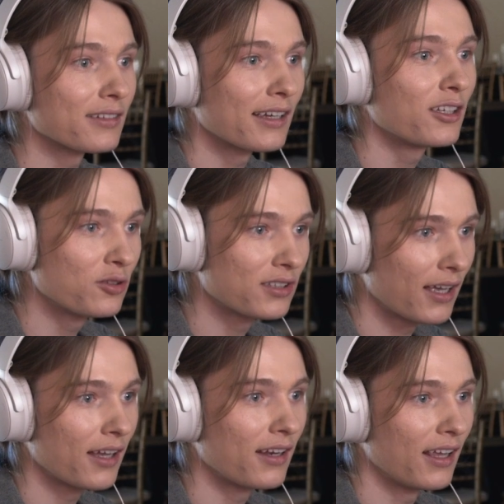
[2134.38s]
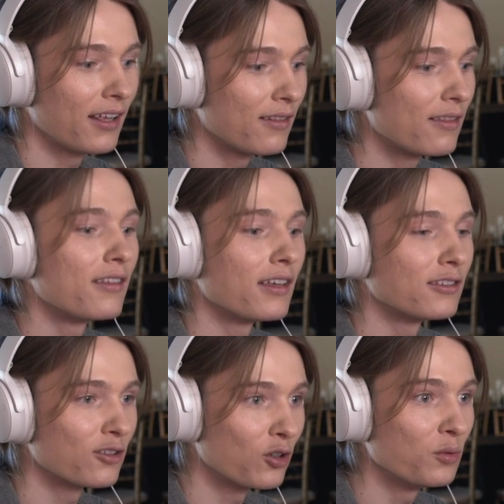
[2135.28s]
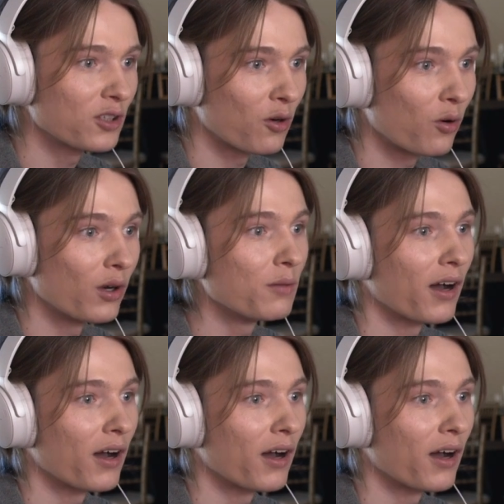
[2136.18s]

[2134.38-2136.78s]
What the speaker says: It's like you said in the Scoops Ahoy